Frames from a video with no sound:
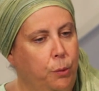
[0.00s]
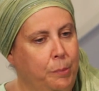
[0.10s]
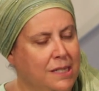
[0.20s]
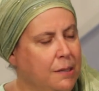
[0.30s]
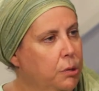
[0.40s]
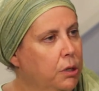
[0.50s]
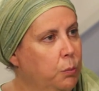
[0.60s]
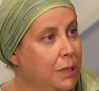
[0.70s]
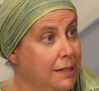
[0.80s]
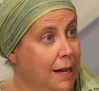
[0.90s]
permissible
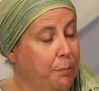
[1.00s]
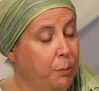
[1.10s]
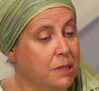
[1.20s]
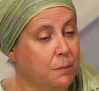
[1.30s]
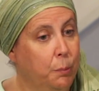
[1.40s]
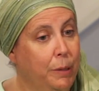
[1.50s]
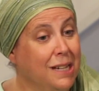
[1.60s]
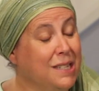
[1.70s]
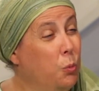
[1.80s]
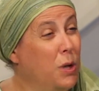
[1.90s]
and what's not permissible,
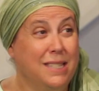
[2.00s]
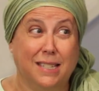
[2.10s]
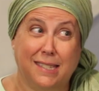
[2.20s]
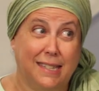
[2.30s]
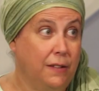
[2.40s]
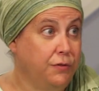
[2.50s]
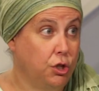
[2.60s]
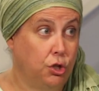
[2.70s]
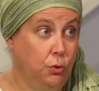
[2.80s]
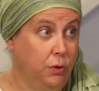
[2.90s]
because it wasn't safe
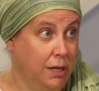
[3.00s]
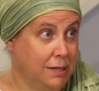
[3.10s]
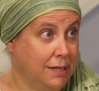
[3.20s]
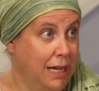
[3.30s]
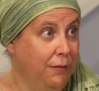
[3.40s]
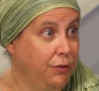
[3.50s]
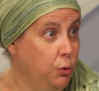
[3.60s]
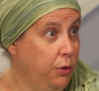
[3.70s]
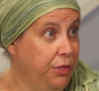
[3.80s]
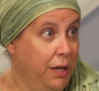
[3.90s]
to do this. If
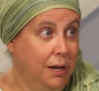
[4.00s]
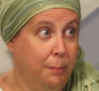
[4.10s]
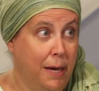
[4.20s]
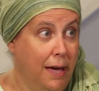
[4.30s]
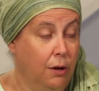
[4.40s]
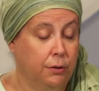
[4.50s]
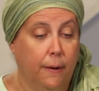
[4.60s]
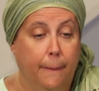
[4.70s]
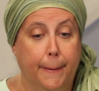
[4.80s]
you think about